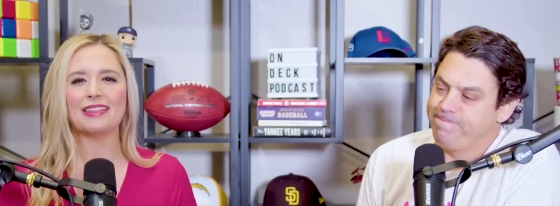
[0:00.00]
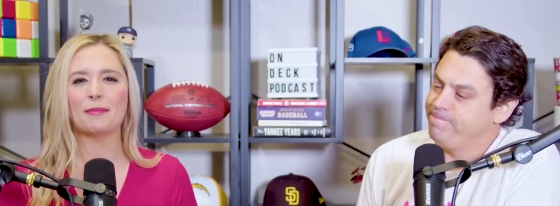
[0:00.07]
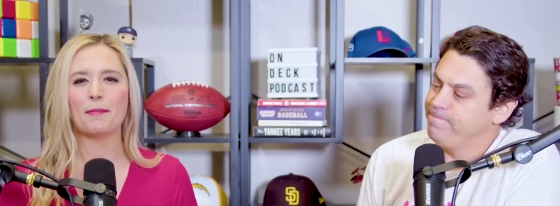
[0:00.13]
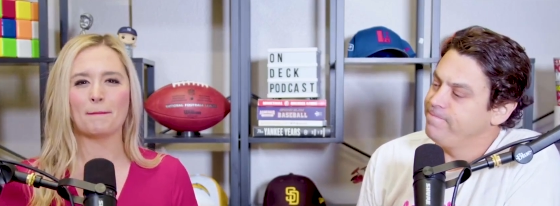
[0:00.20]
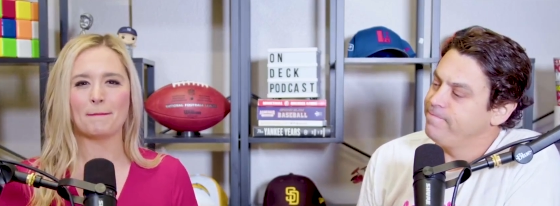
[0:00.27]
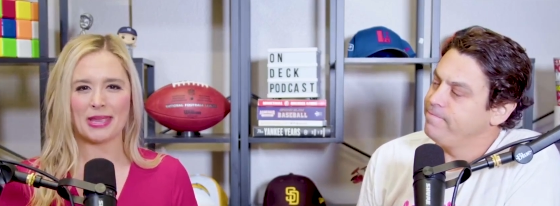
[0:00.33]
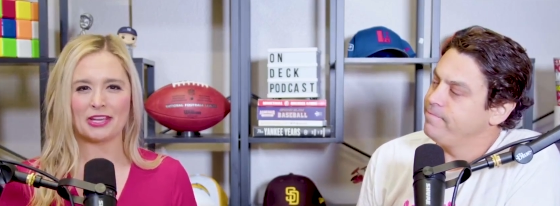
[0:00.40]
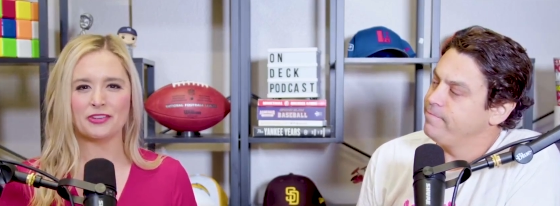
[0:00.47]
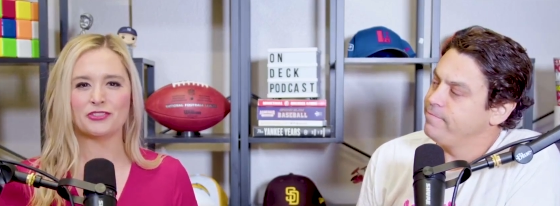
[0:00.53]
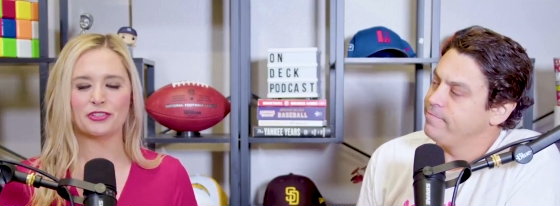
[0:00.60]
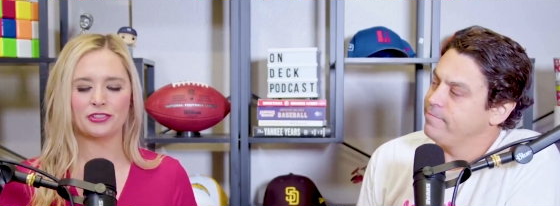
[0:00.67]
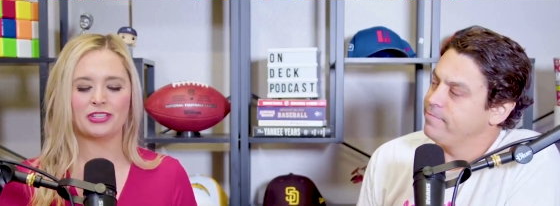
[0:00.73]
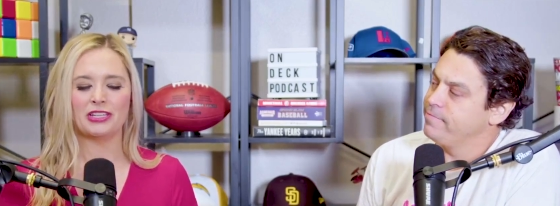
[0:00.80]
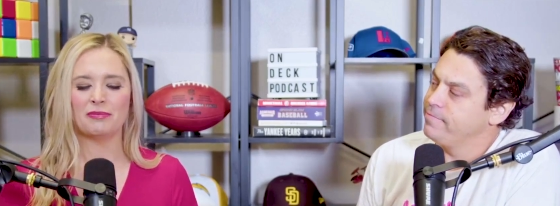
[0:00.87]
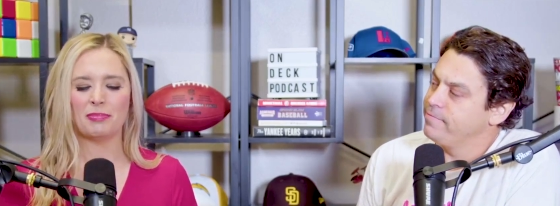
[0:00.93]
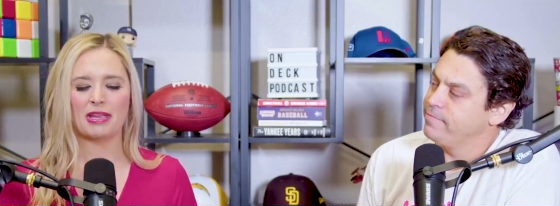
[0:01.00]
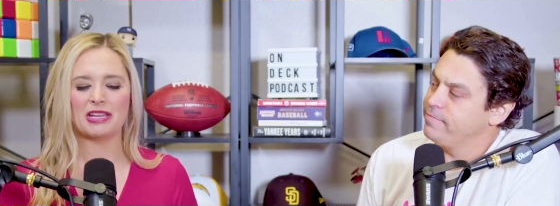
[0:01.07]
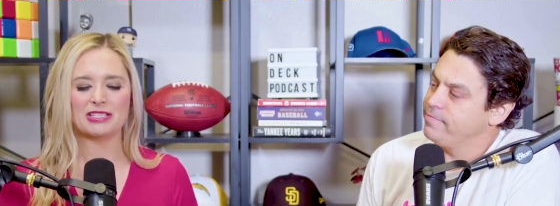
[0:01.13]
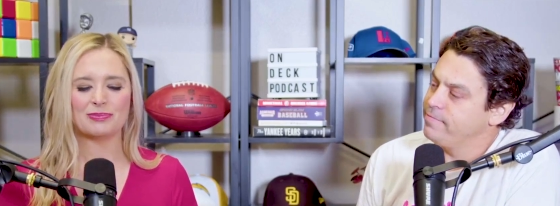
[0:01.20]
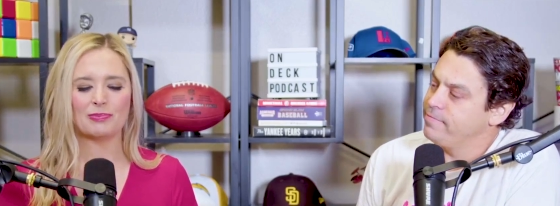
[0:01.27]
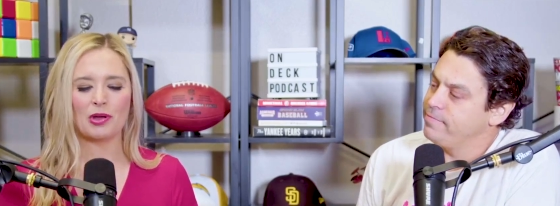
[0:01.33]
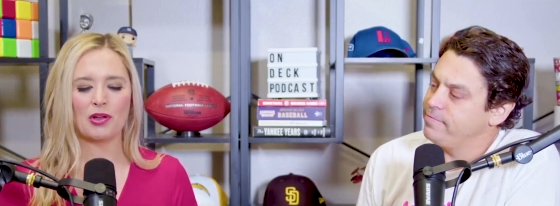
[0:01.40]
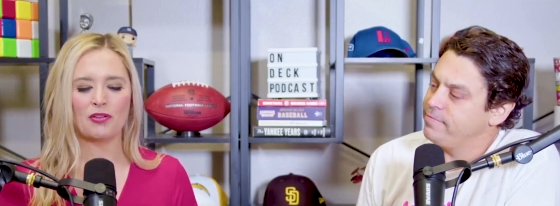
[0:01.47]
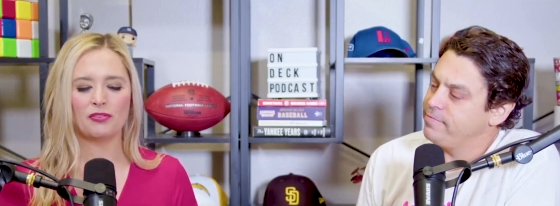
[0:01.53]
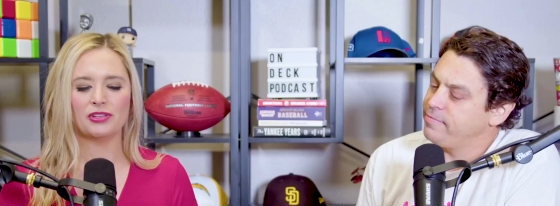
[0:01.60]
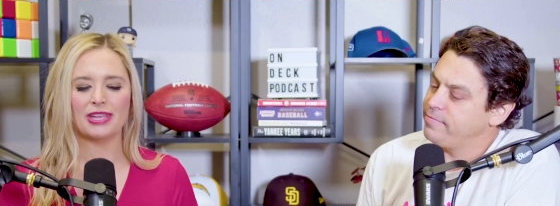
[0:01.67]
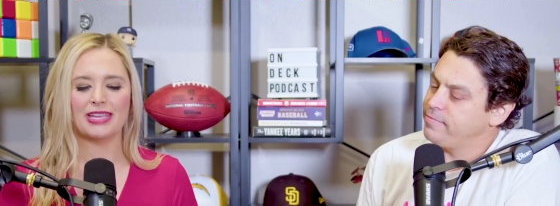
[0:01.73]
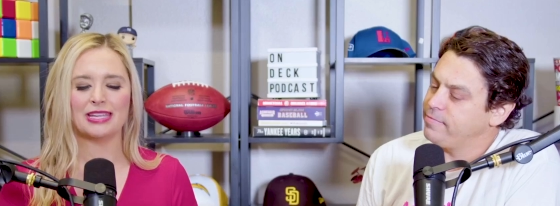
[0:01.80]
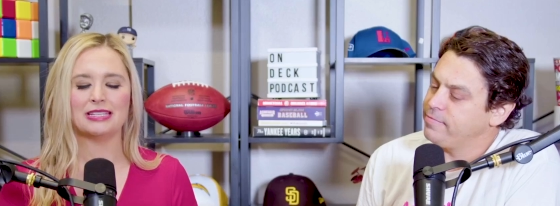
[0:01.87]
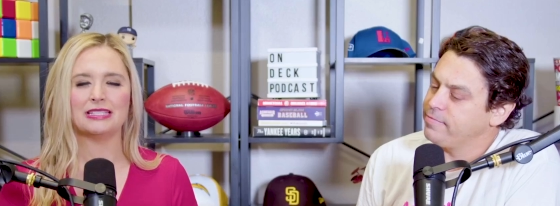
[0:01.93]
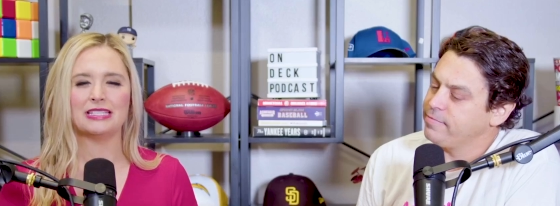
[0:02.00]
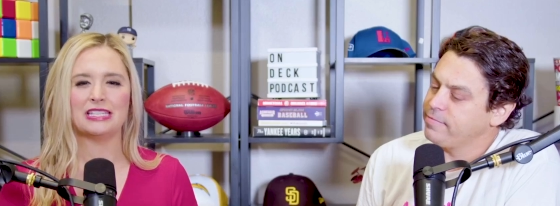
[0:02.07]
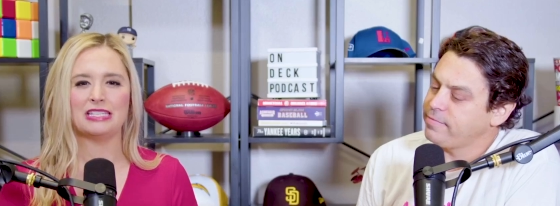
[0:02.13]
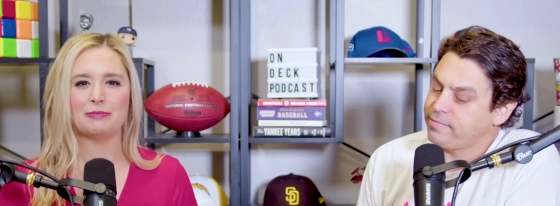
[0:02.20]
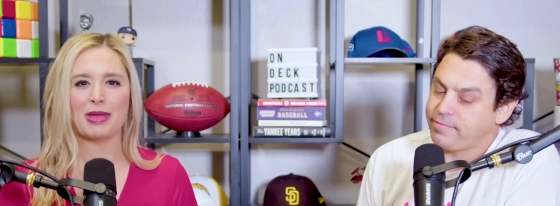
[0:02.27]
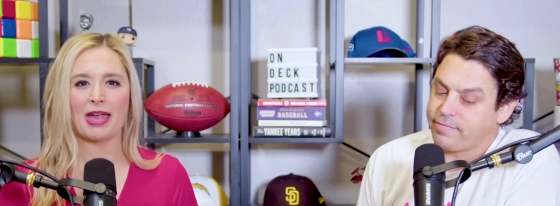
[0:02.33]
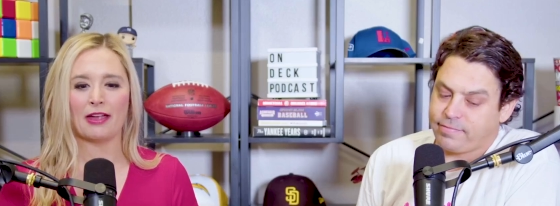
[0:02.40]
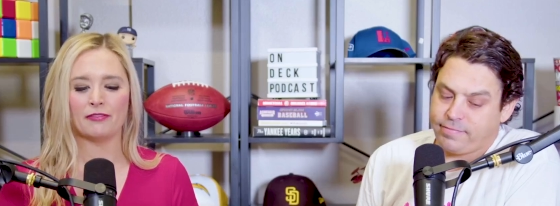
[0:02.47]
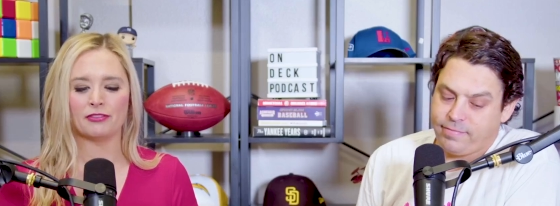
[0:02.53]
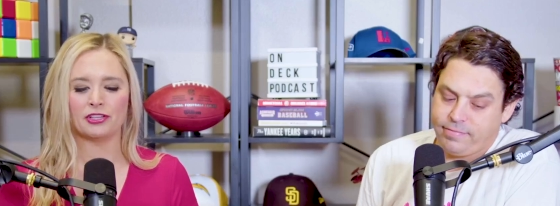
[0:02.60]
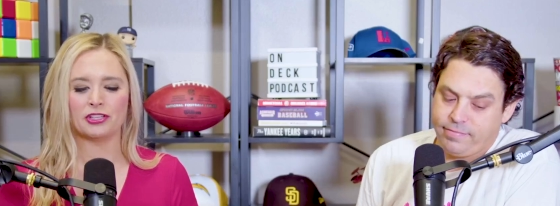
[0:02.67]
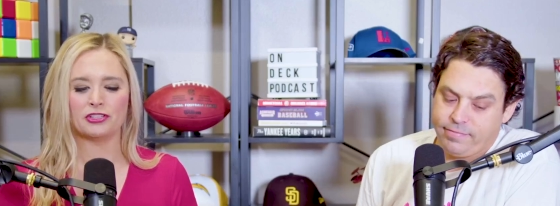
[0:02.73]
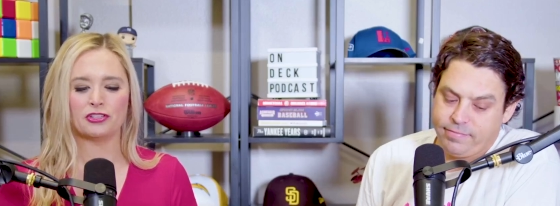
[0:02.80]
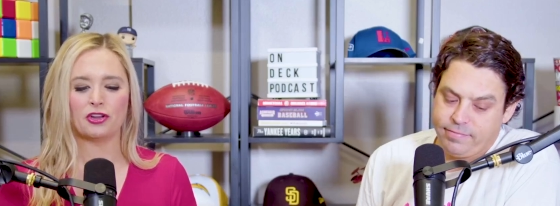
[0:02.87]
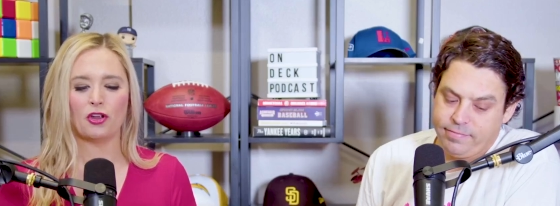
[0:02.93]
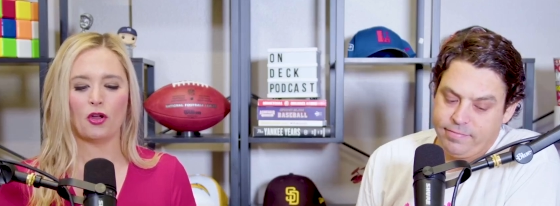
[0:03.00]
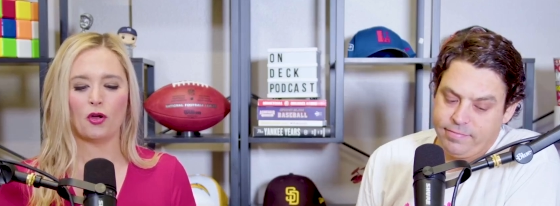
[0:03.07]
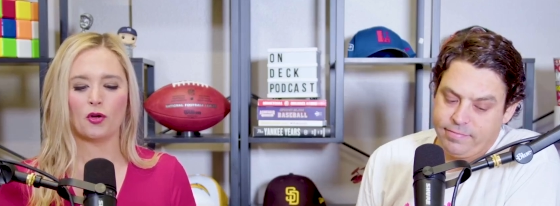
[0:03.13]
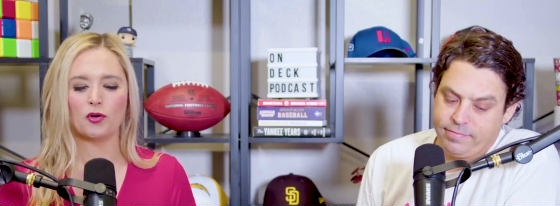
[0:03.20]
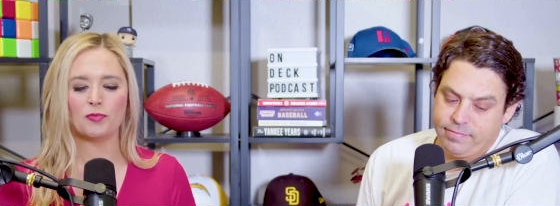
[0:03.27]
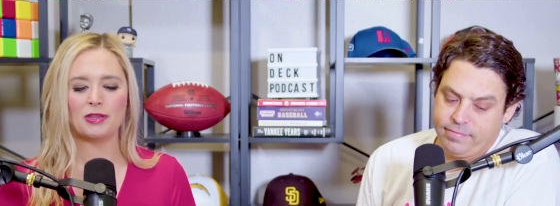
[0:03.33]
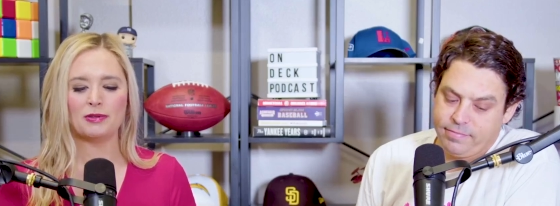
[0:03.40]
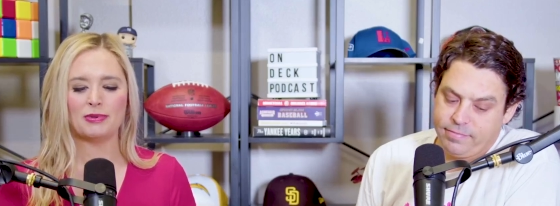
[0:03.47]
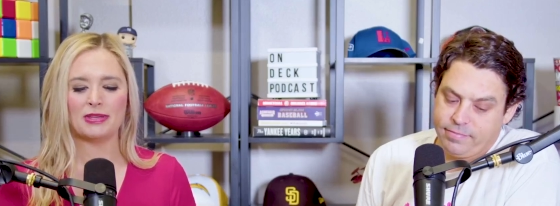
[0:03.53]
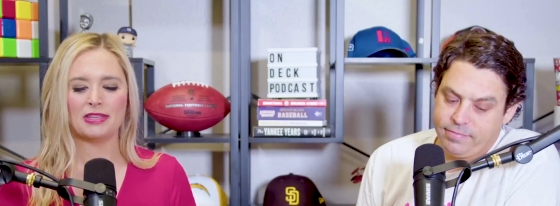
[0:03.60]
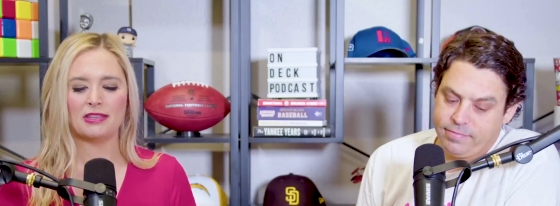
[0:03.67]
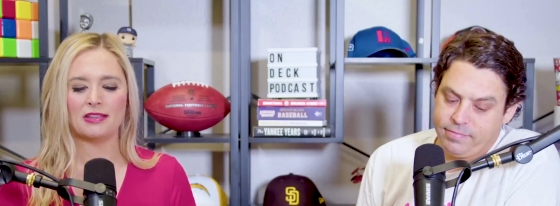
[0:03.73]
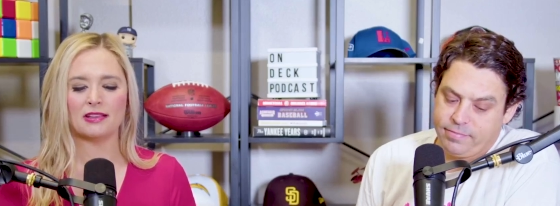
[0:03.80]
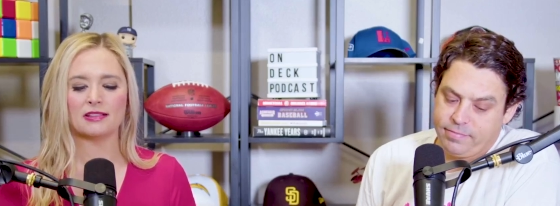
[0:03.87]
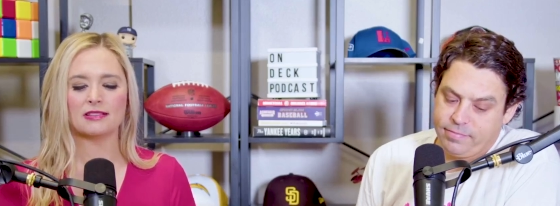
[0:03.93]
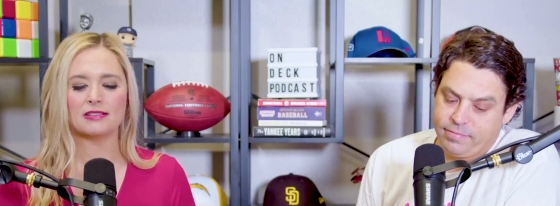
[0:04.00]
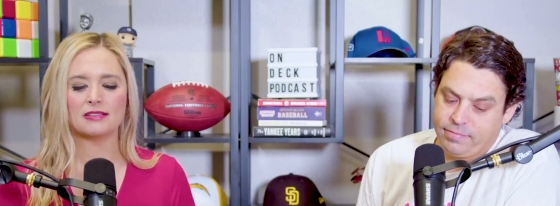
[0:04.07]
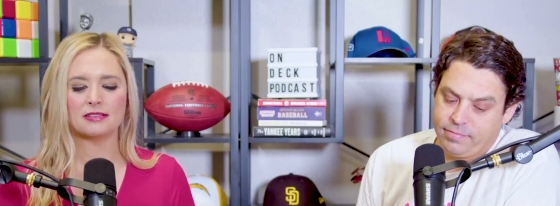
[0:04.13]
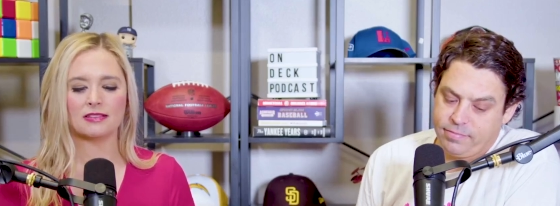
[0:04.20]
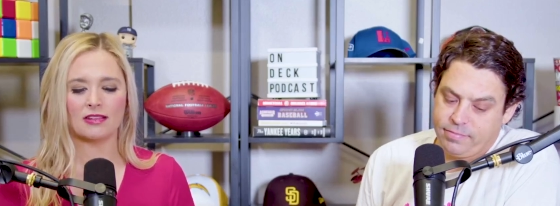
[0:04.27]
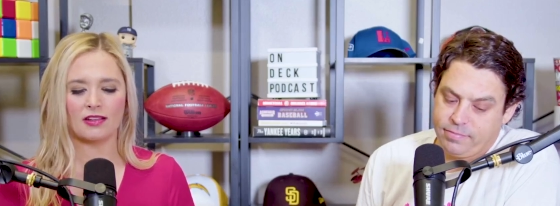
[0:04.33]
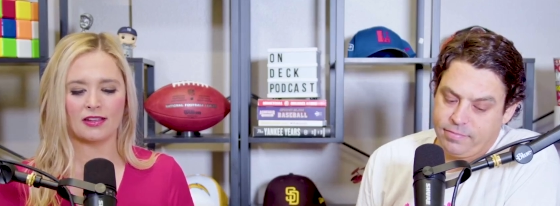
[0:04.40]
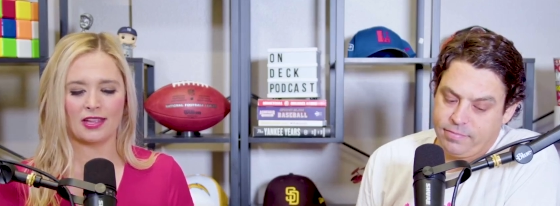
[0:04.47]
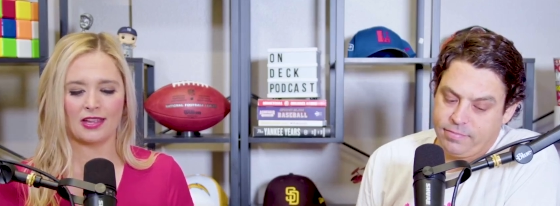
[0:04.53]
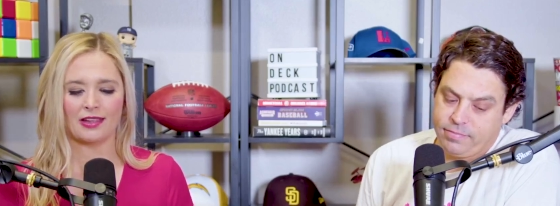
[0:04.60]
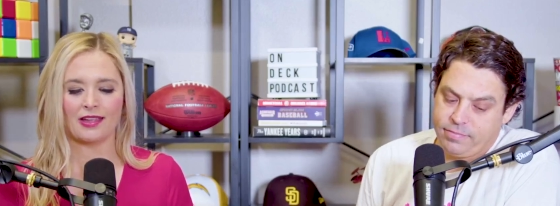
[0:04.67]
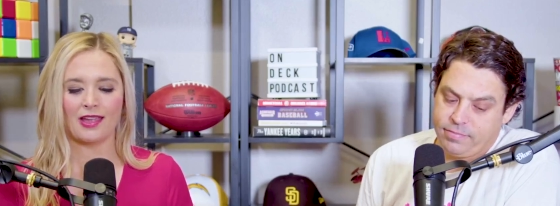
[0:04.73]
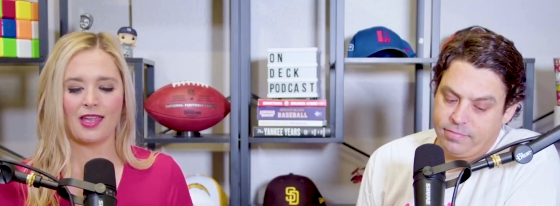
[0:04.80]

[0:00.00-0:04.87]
Speaker 1: Major League Baseball in team average, OBP, slugging,